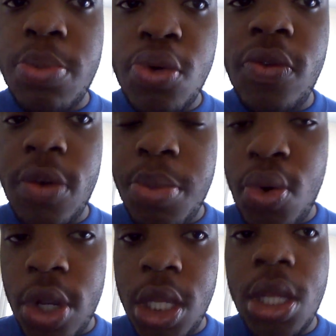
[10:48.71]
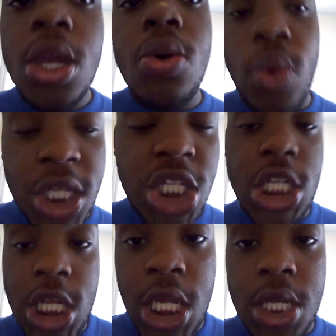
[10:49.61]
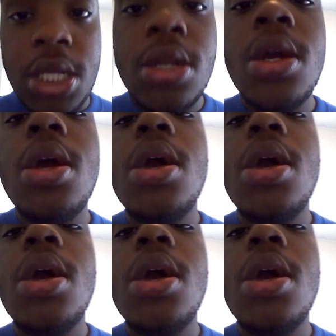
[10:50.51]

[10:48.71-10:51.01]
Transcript: to prove a point, which he didn't.